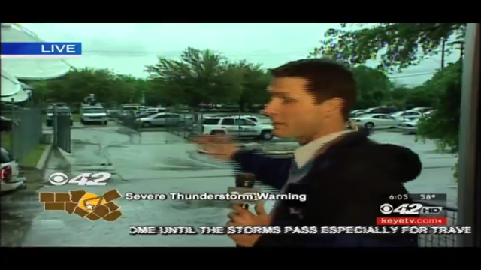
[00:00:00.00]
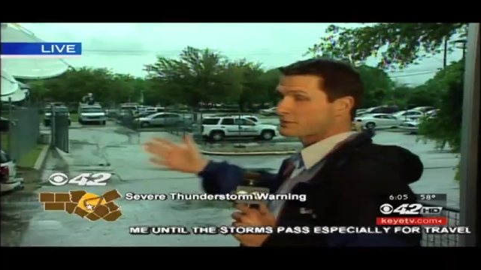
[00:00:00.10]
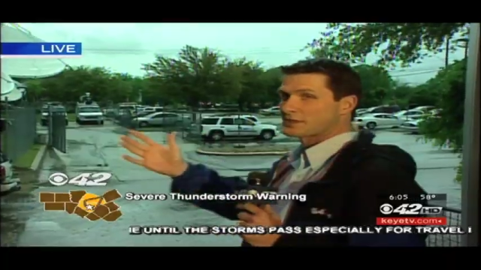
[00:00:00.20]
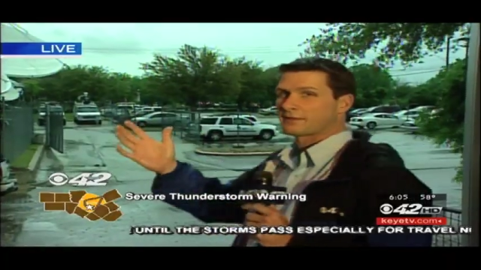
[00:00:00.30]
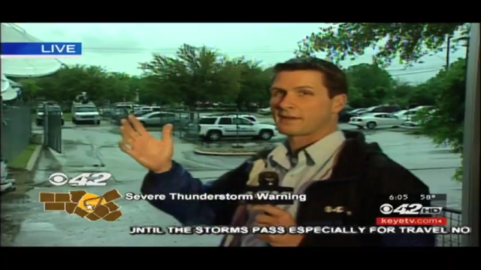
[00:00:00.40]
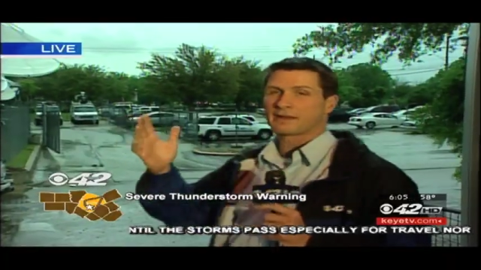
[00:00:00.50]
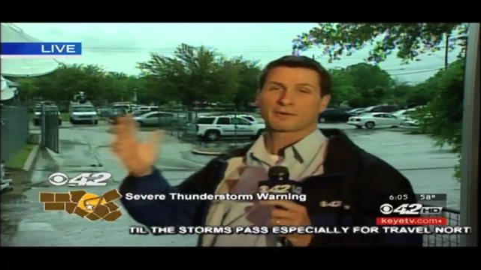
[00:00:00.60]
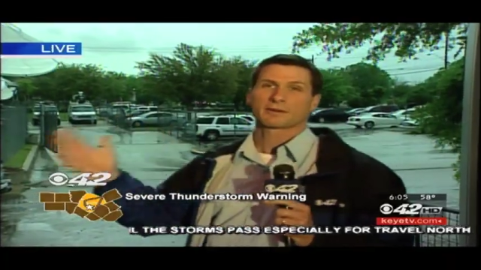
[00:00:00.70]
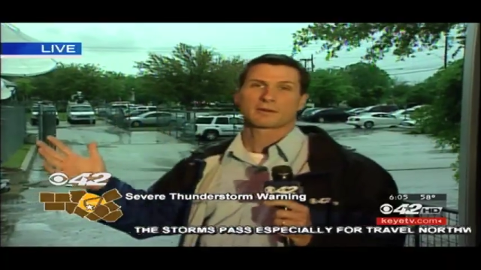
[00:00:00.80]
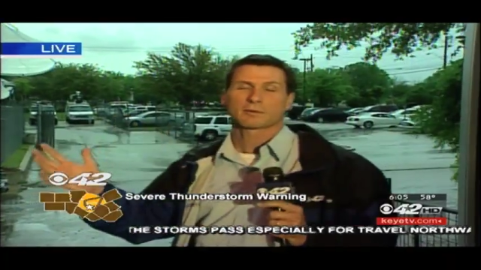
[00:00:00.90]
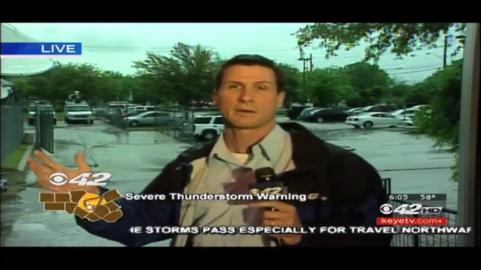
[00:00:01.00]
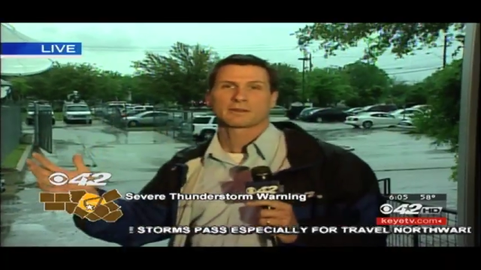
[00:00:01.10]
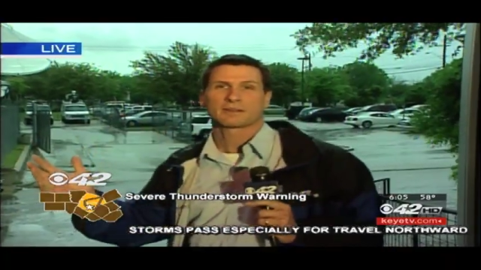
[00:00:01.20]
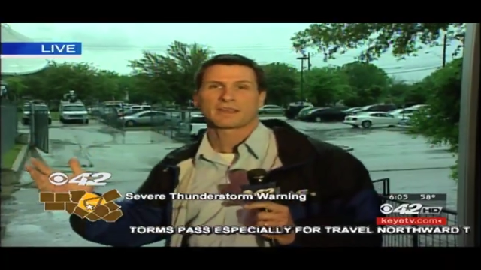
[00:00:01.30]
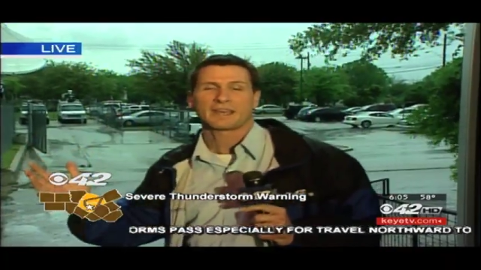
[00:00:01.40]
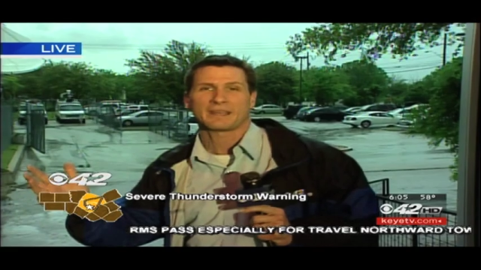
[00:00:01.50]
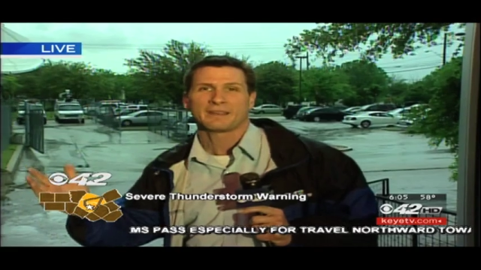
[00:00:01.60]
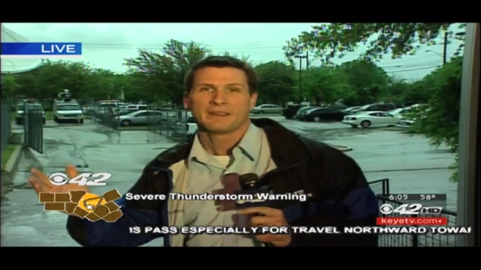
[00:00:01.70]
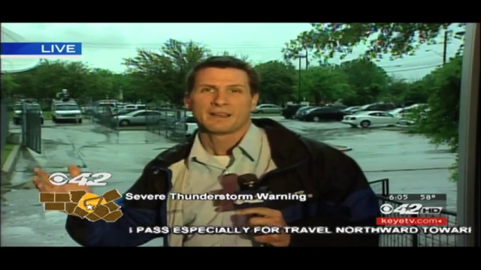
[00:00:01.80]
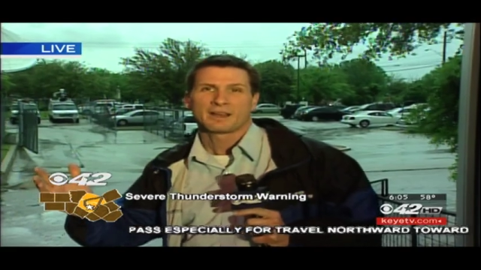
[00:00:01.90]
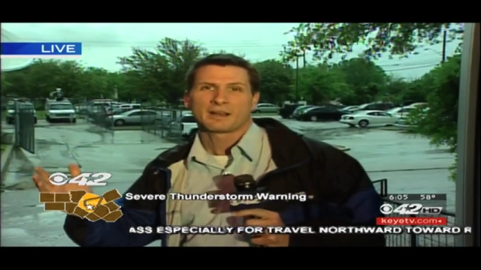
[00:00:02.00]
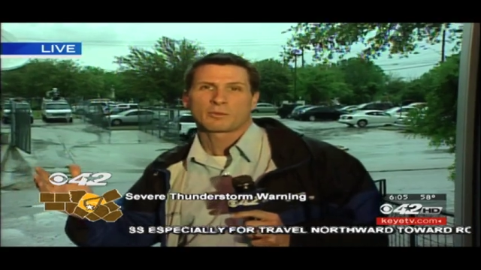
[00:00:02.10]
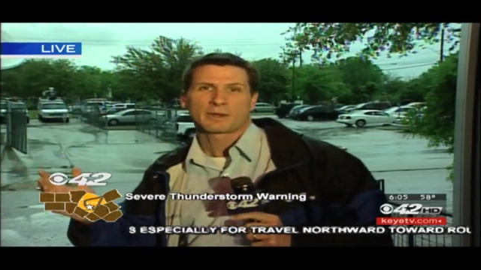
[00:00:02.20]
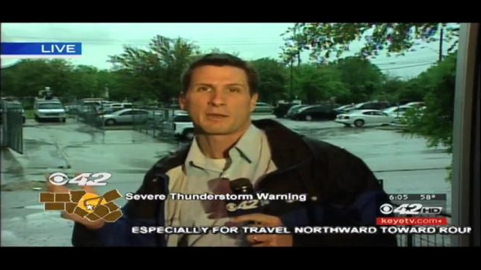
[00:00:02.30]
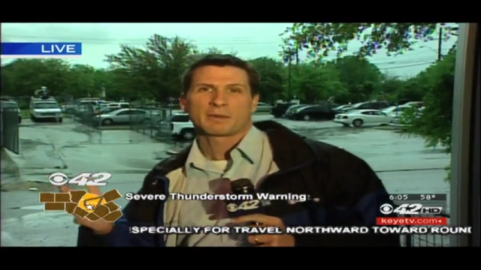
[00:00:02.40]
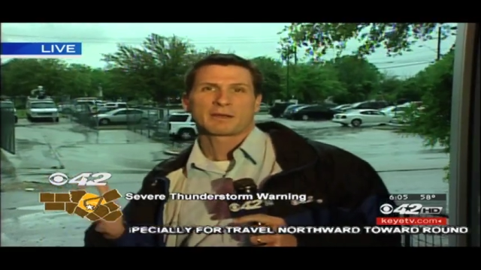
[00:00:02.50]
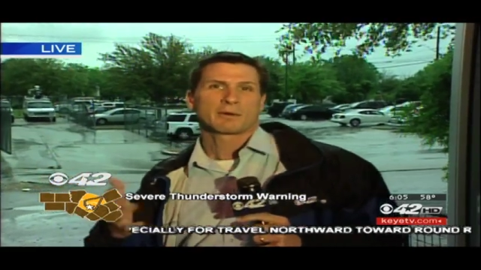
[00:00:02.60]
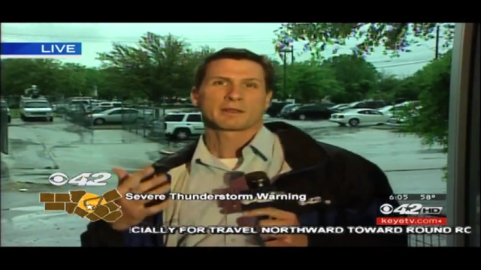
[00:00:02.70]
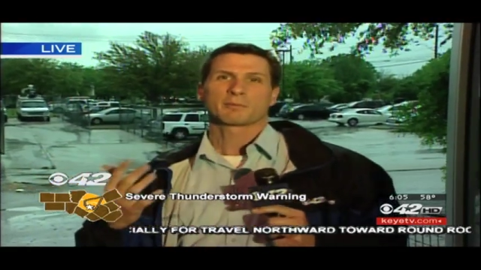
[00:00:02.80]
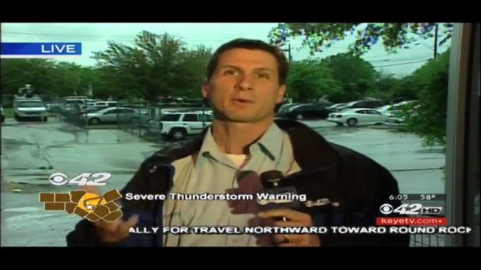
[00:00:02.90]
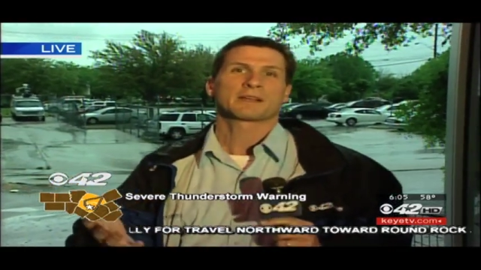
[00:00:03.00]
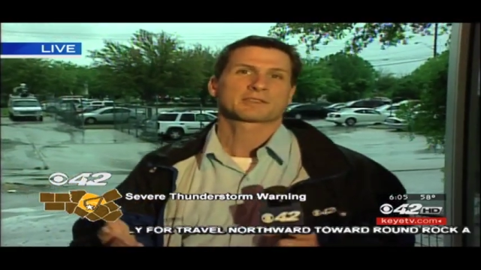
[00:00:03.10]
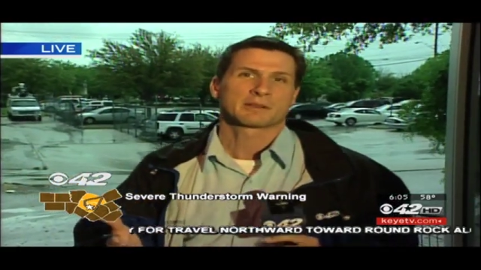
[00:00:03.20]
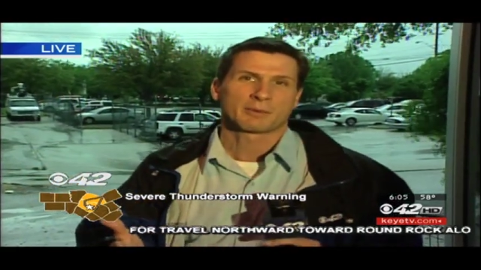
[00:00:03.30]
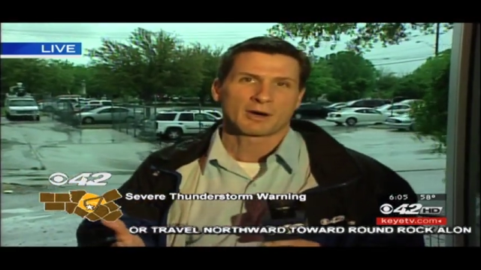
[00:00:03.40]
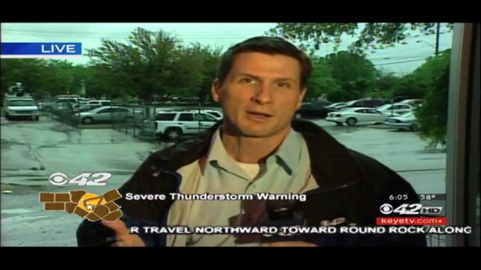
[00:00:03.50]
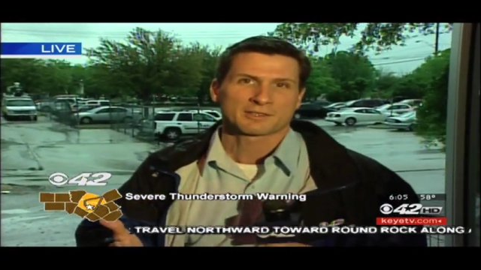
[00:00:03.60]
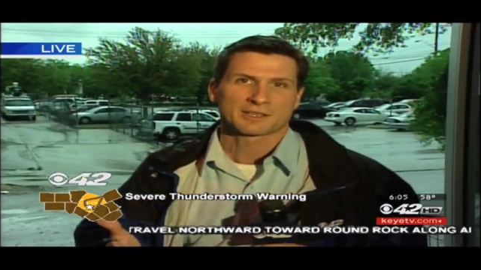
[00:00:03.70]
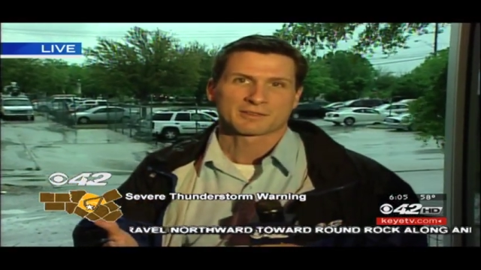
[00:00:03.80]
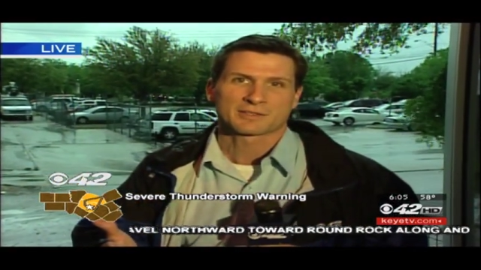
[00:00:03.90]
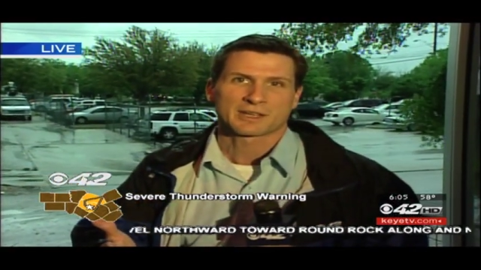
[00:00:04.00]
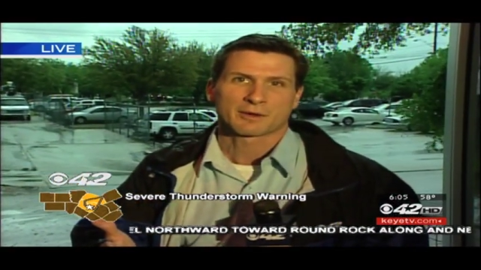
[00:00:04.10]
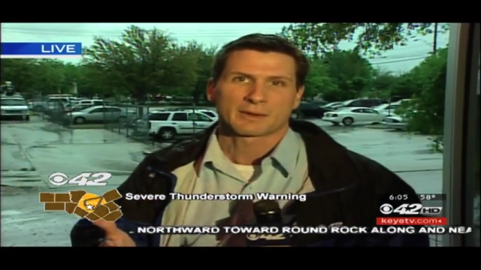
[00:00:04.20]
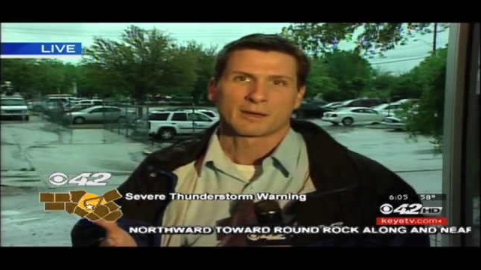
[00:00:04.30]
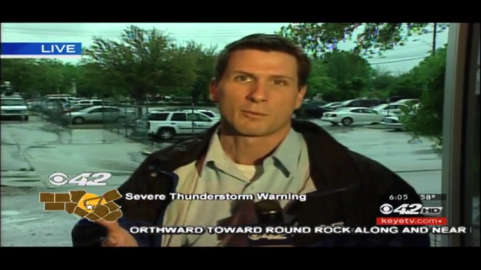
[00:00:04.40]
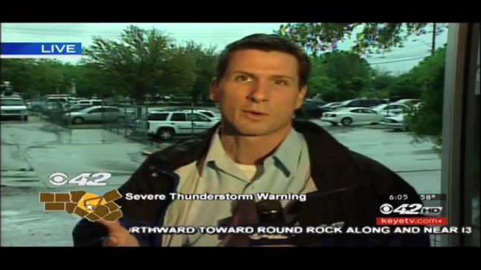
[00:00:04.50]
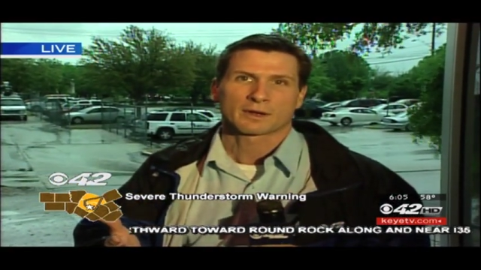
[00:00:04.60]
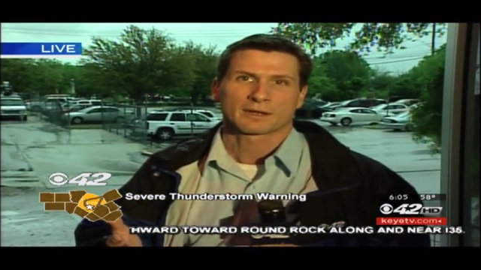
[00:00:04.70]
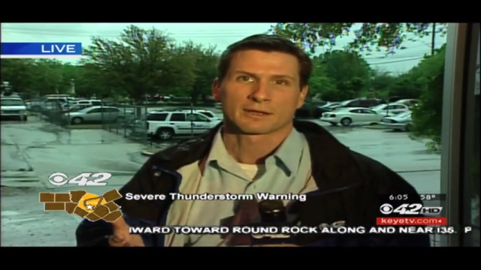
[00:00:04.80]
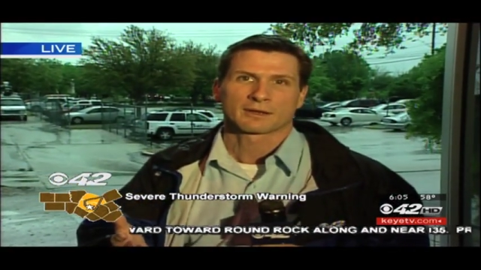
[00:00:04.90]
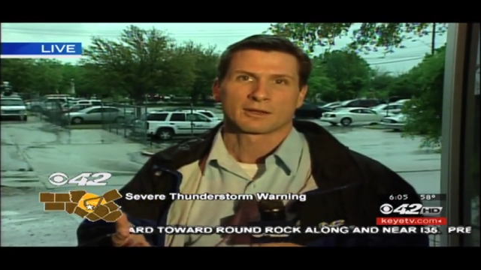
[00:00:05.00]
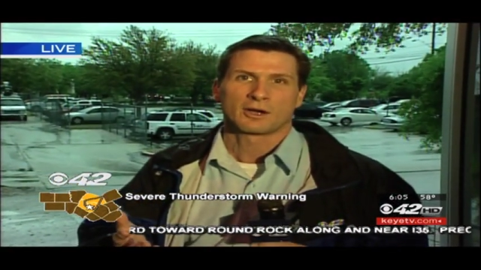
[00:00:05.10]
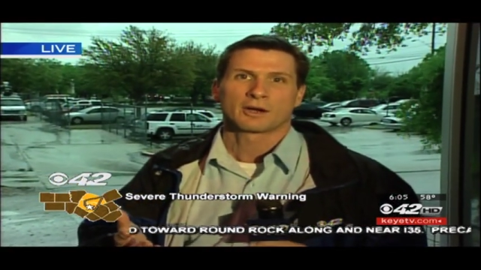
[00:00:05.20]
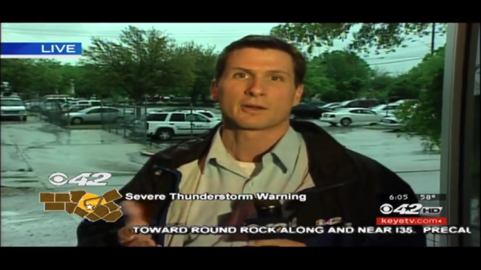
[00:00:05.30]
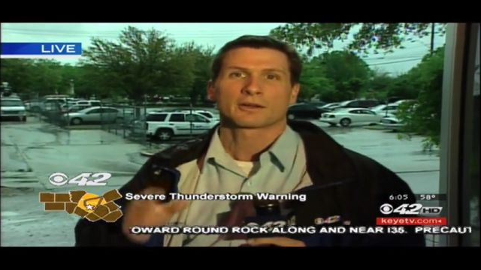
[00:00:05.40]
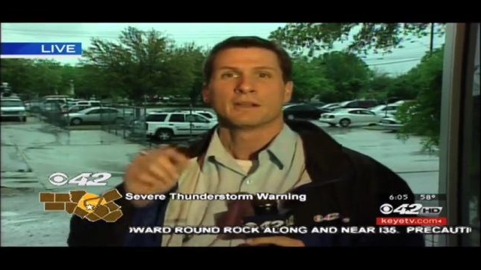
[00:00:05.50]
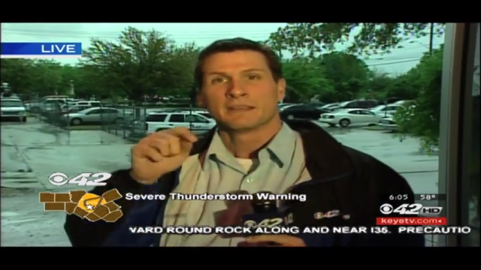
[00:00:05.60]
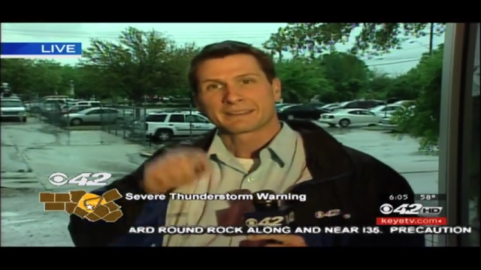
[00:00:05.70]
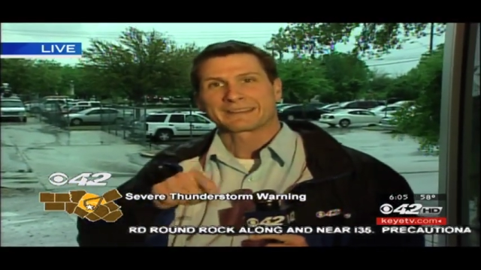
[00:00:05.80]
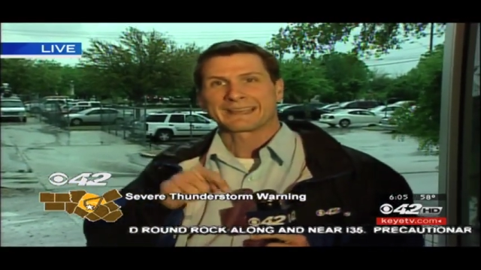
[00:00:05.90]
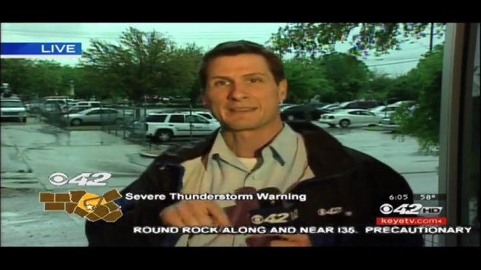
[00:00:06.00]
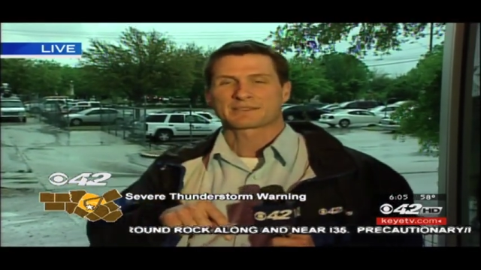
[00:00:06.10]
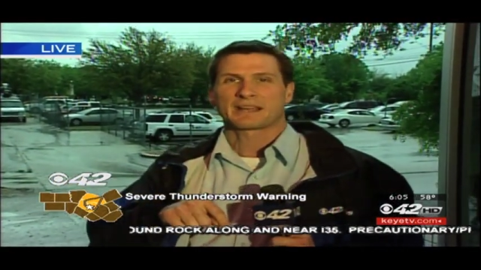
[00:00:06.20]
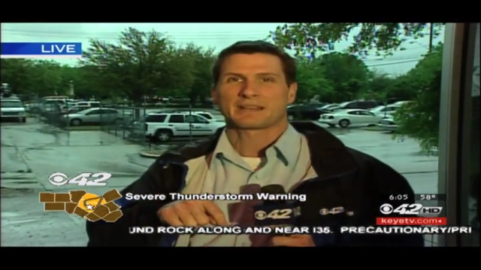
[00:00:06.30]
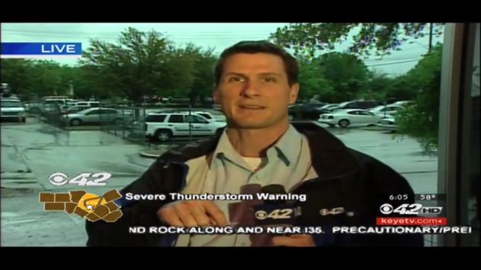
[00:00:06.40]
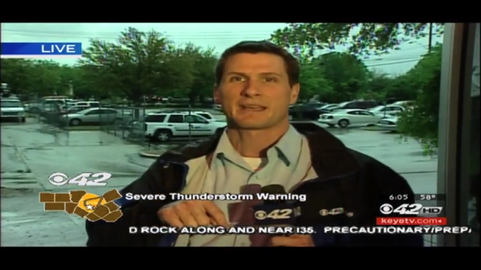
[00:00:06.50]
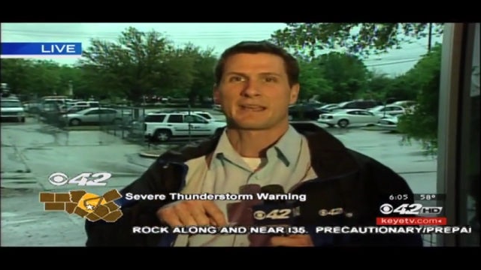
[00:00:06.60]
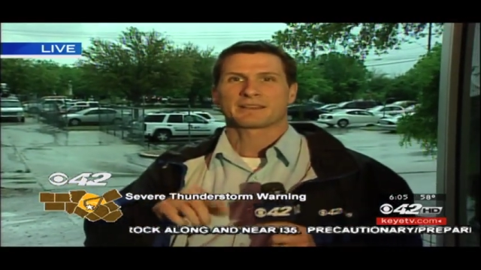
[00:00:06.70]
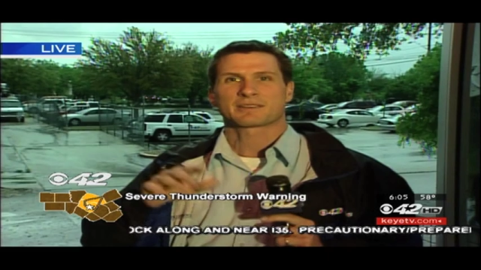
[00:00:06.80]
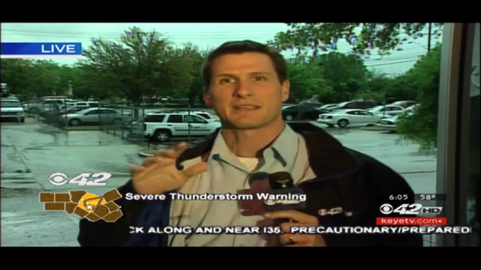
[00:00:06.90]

Folks, if ever there were a day where you might want to impress the boss and stick around work a little longer, today is that day.